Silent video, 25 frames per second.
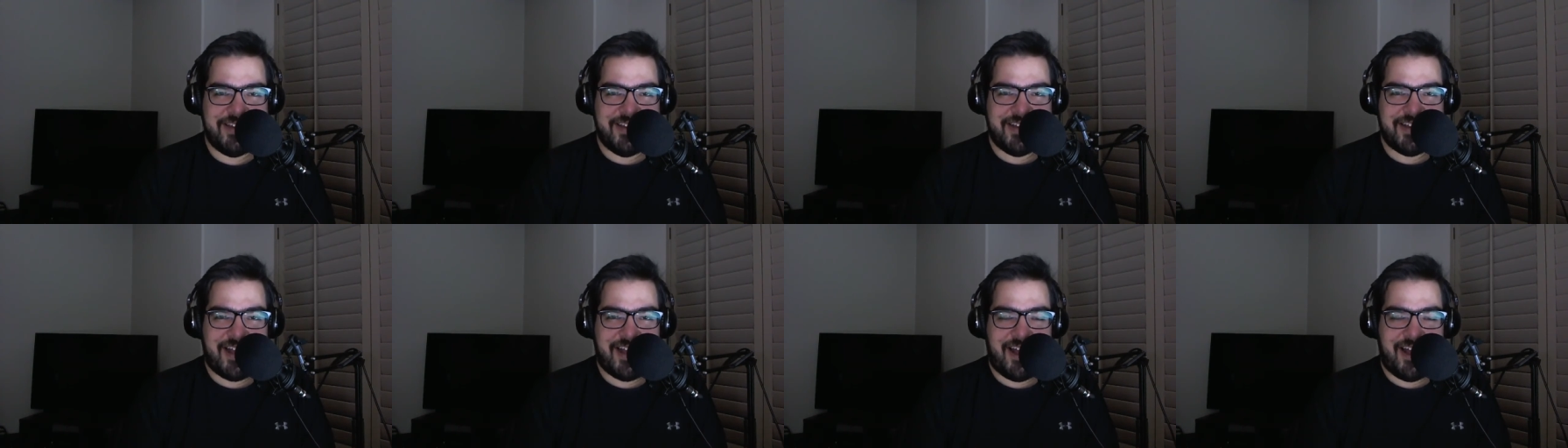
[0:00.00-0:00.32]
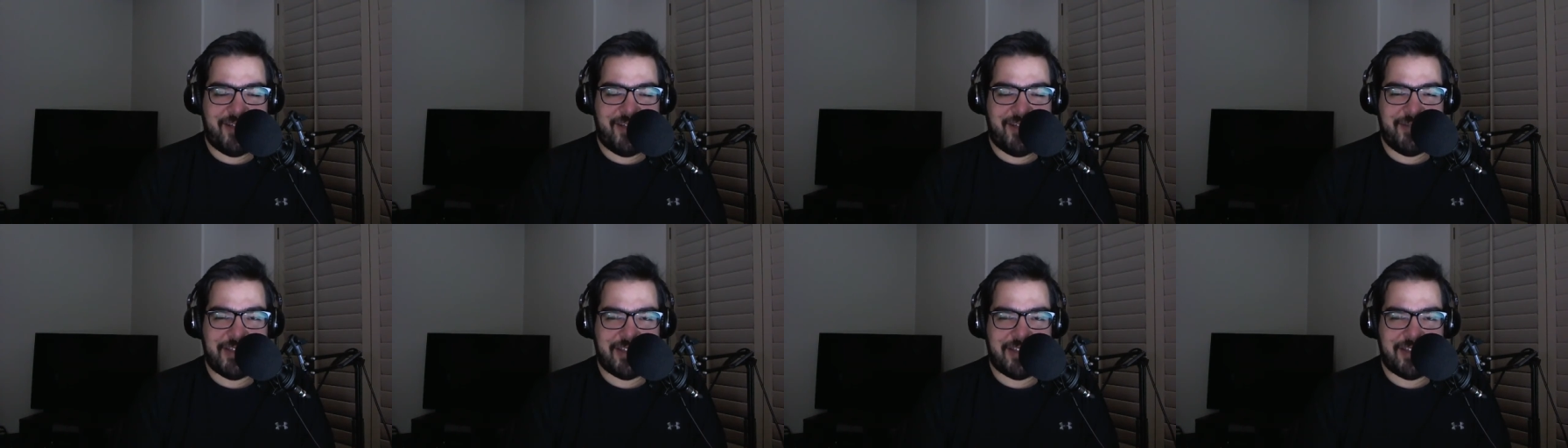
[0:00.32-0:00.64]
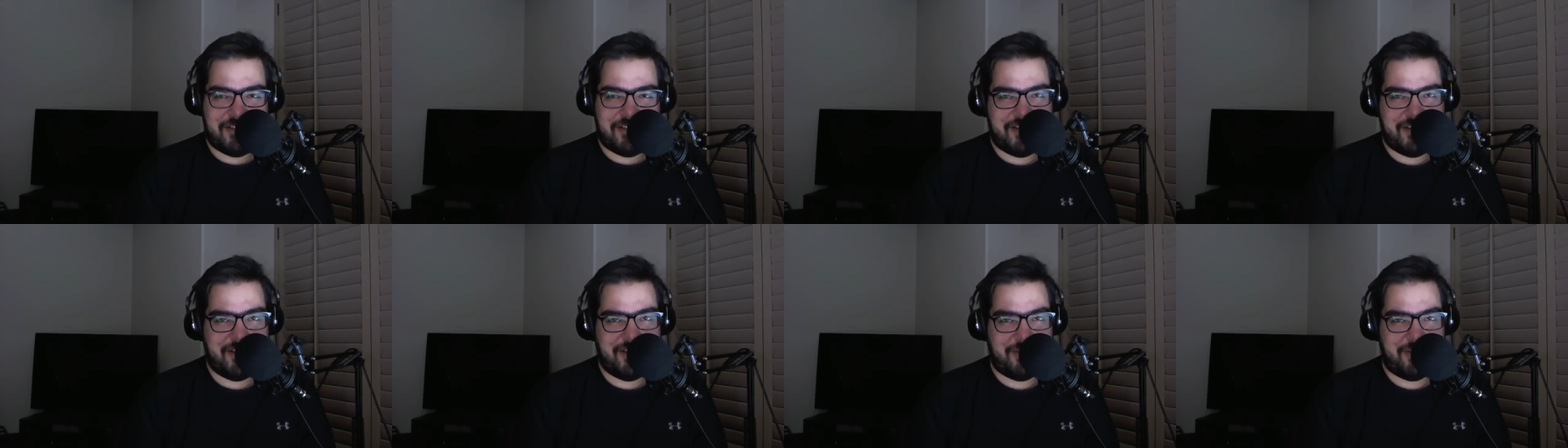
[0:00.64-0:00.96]
comment, like,
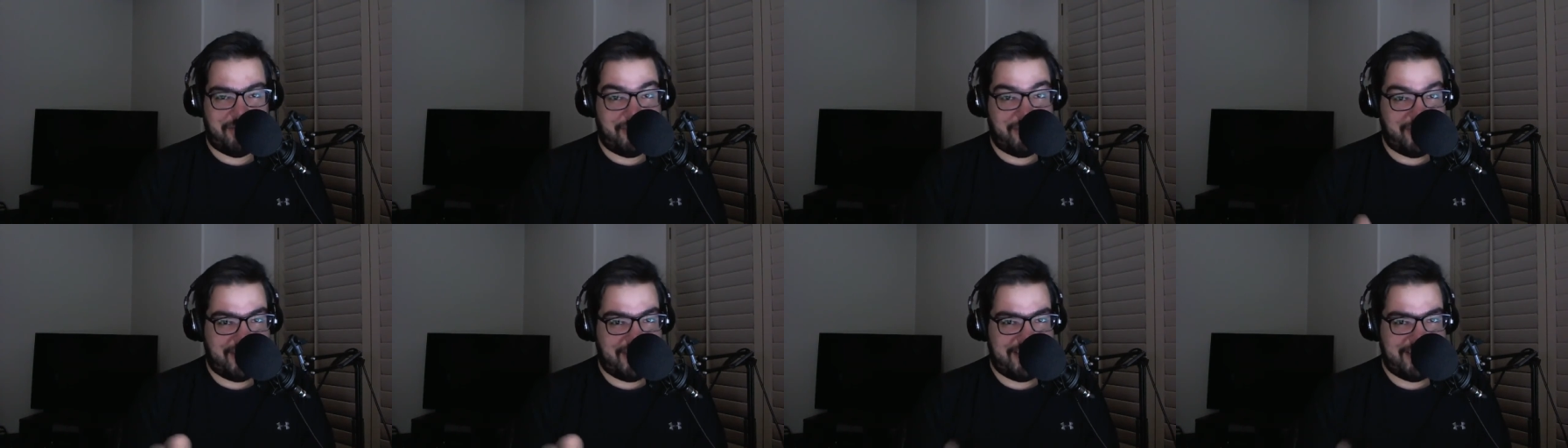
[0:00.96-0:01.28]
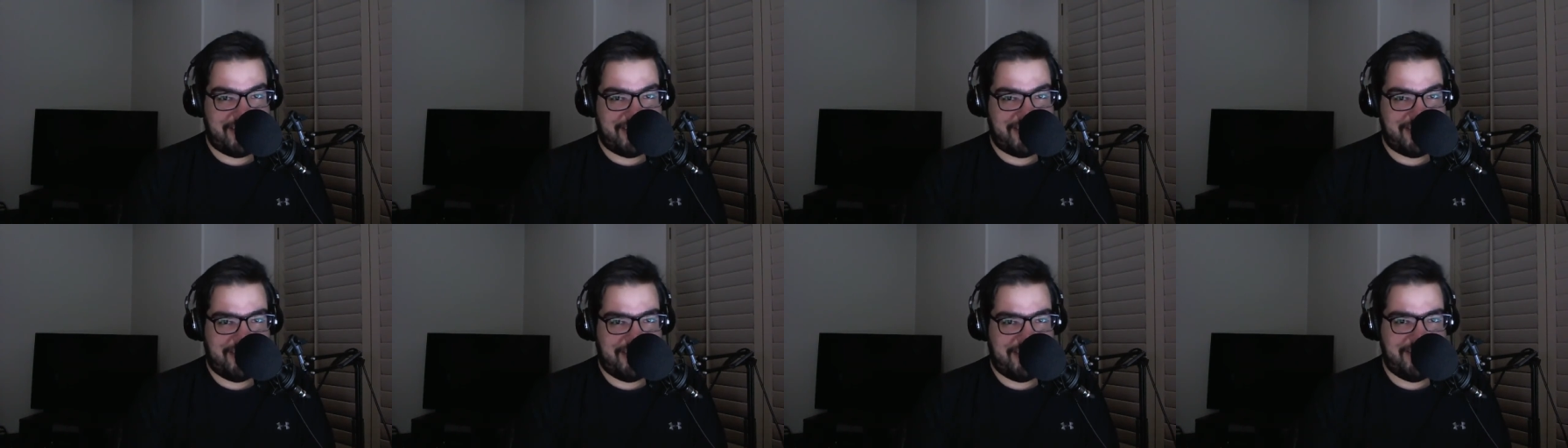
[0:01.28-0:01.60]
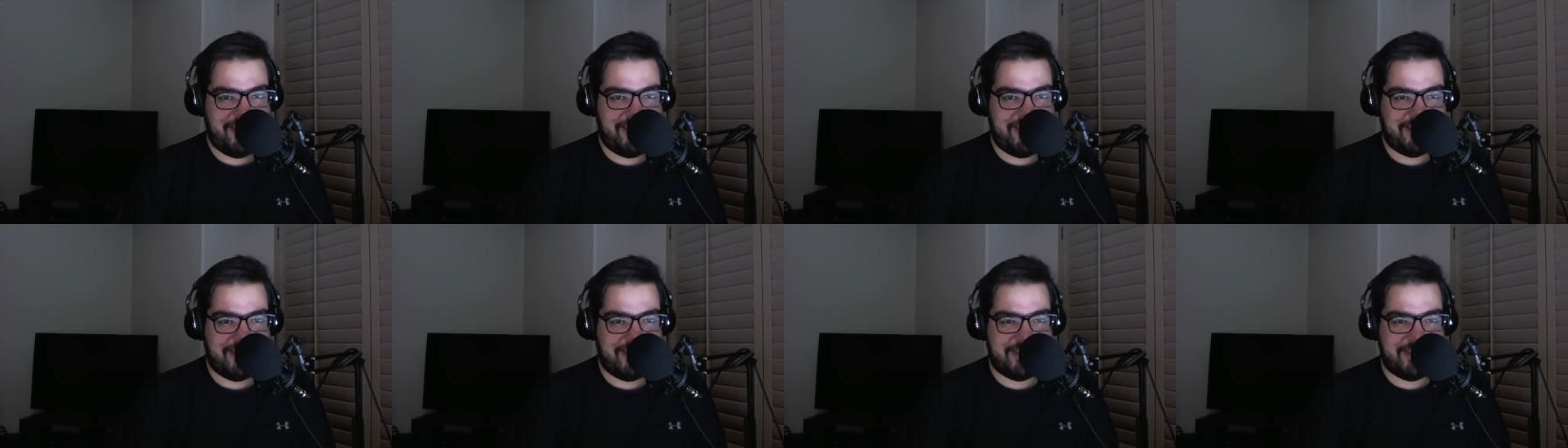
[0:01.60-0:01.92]
"Hey, Randy,
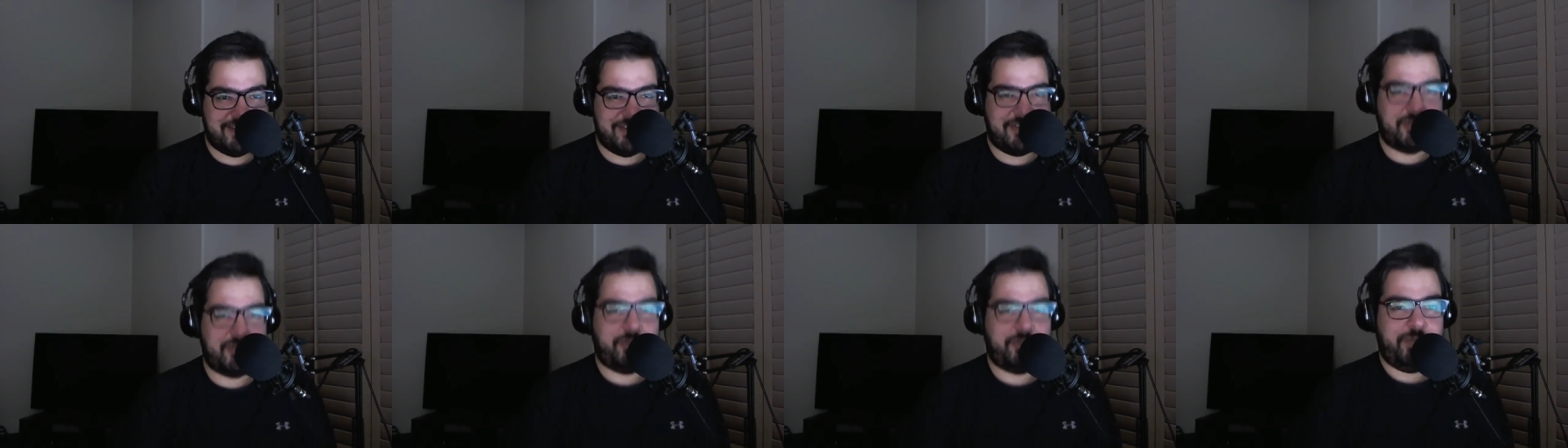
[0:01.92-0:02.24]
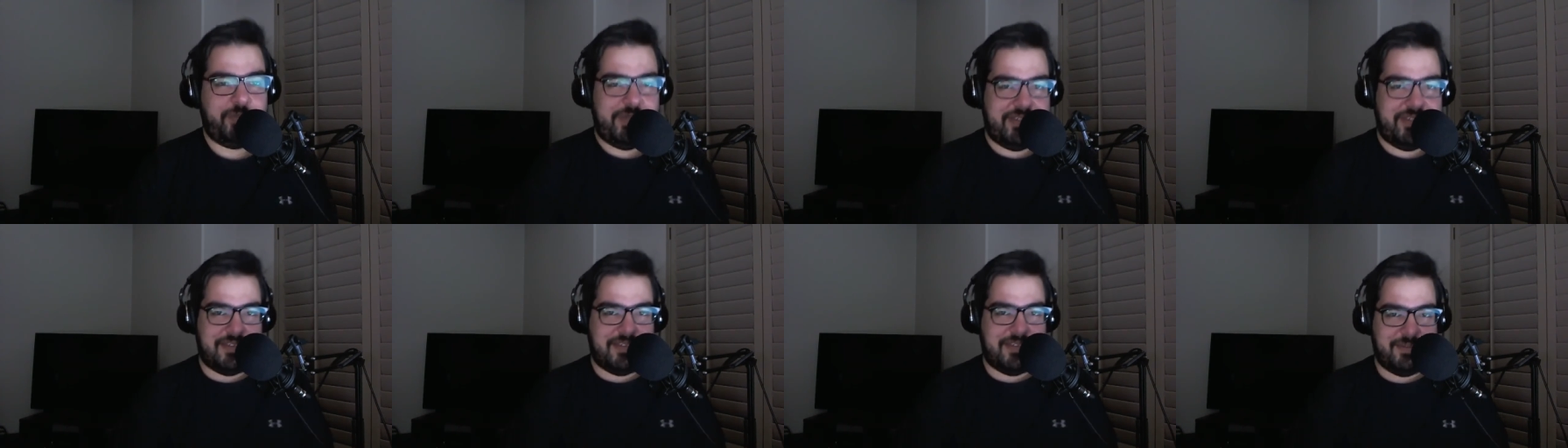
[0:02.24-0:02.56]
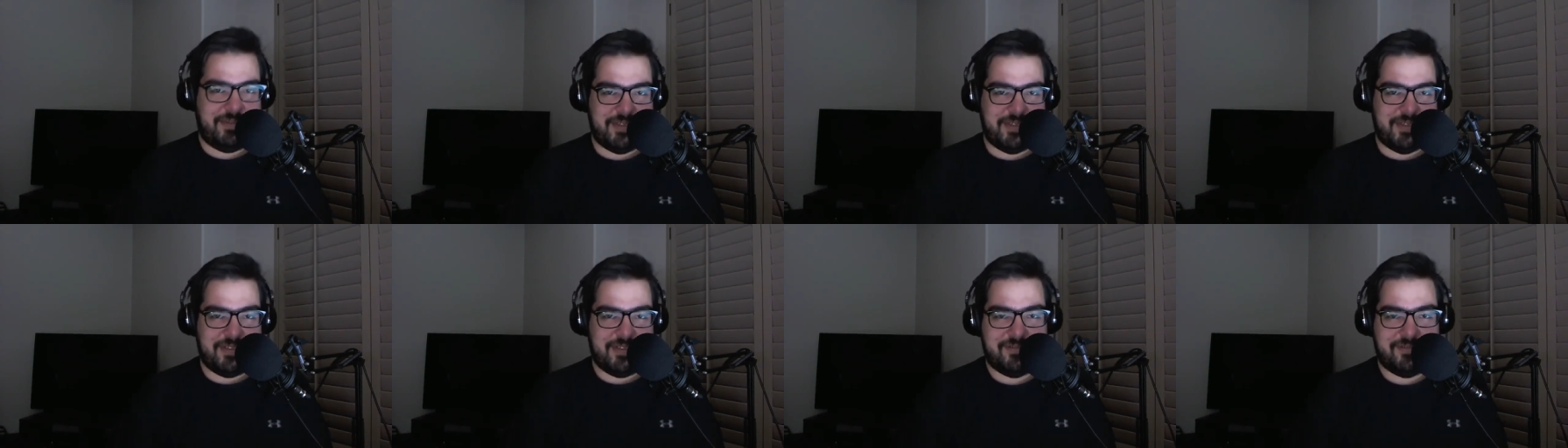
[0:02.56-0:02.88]
you're too busy
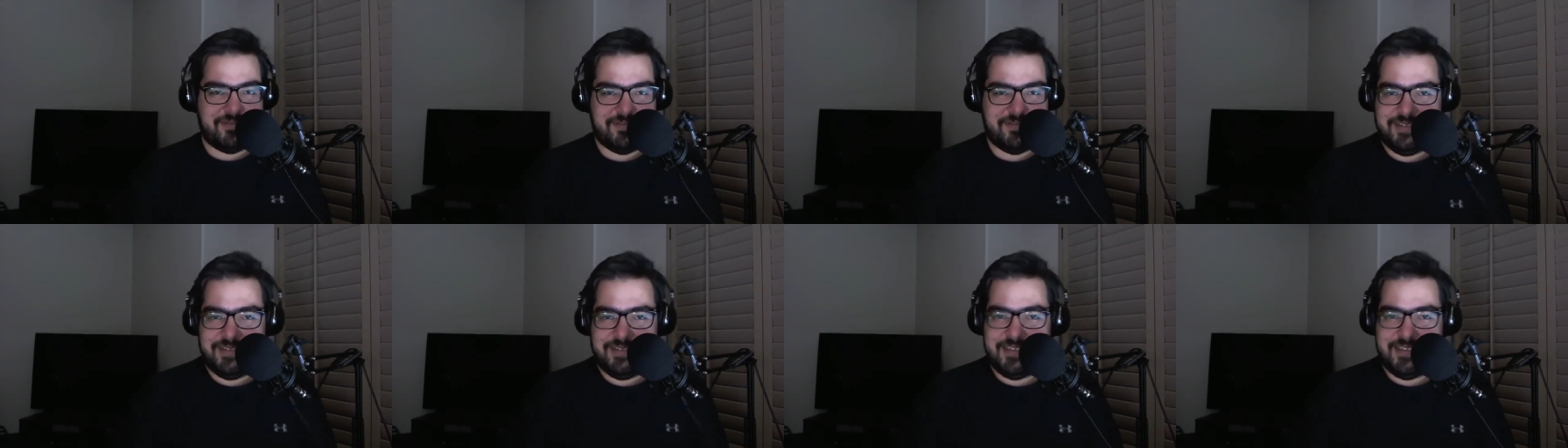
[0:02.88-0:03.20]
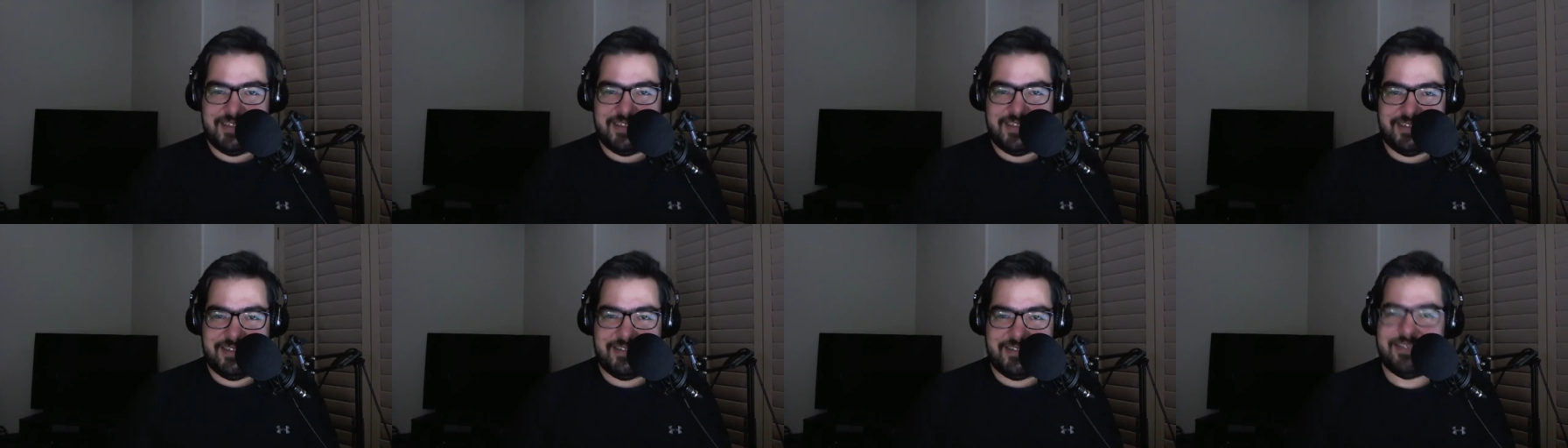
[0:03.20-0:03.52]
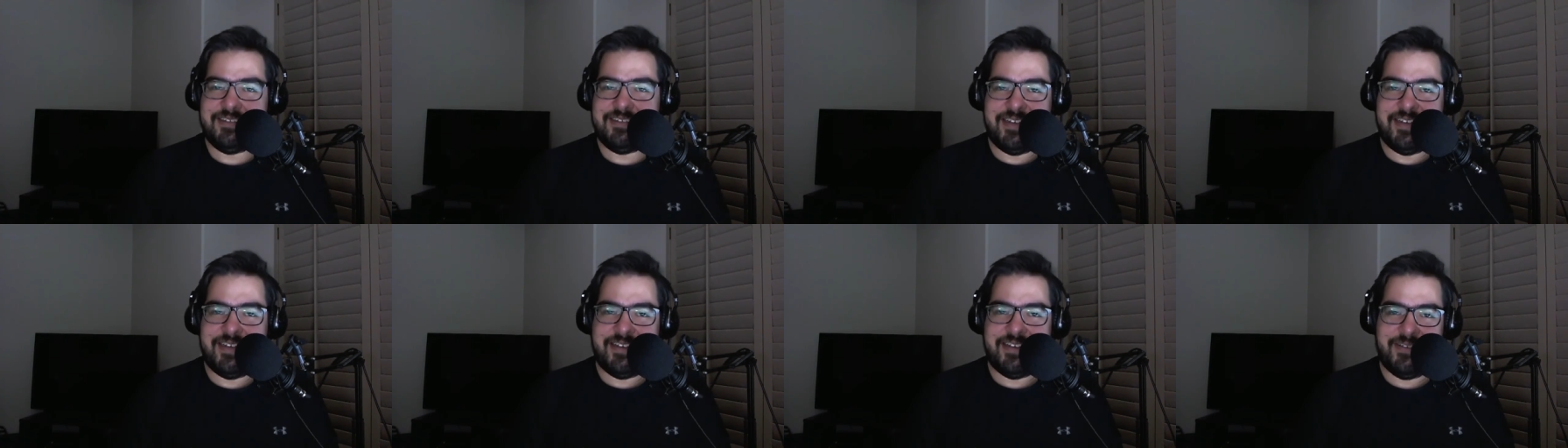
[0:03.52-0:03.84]
being Randy to
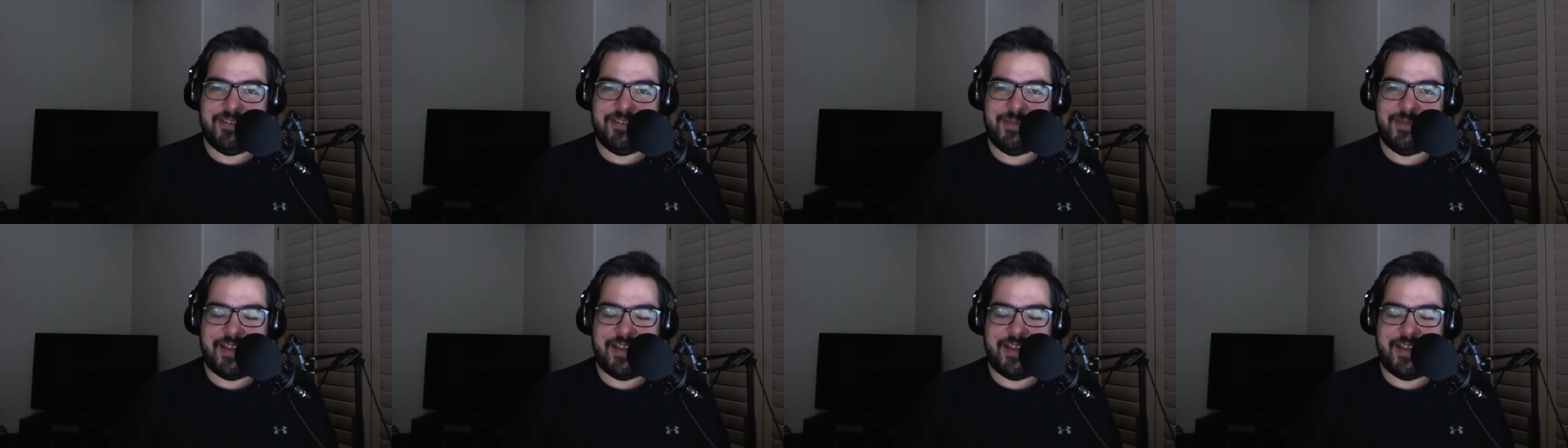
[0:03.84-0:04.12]
take care of it."